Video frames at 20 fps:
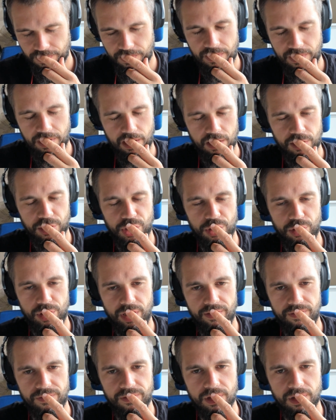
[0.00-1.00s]
not sure
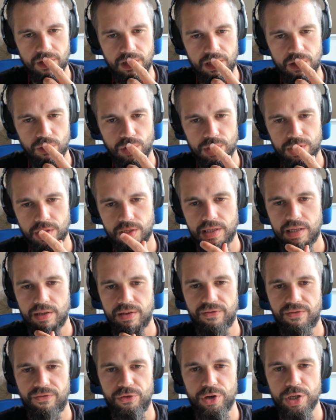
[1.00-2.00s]
if it was on
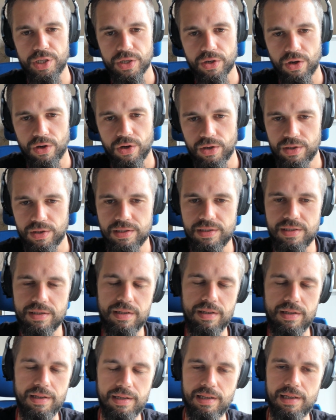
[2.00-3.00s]
this first call or
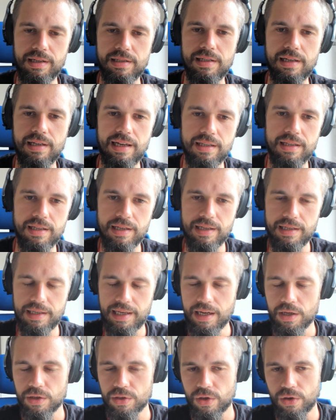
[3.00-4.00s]
the
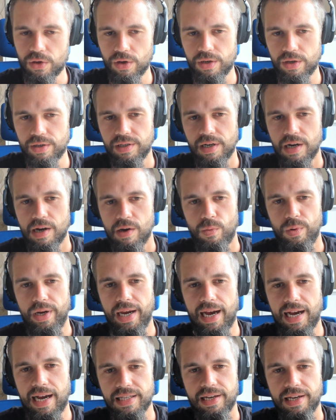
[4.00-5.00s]
second call we
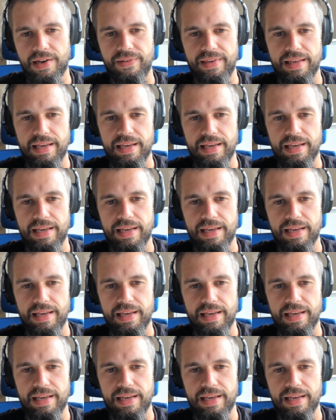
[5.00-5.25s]
had,